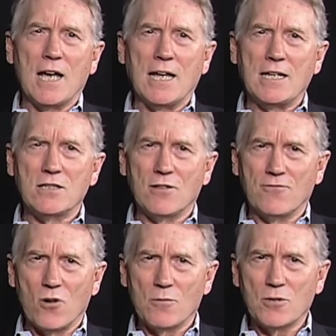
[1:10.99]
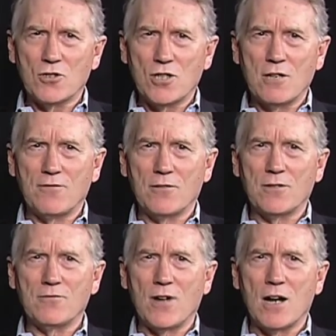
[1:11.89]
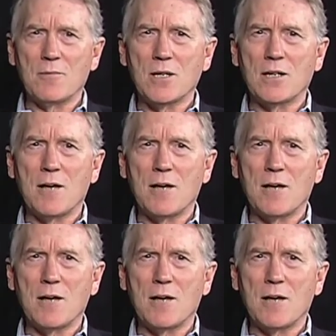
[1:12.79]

and he's the former chief of environmental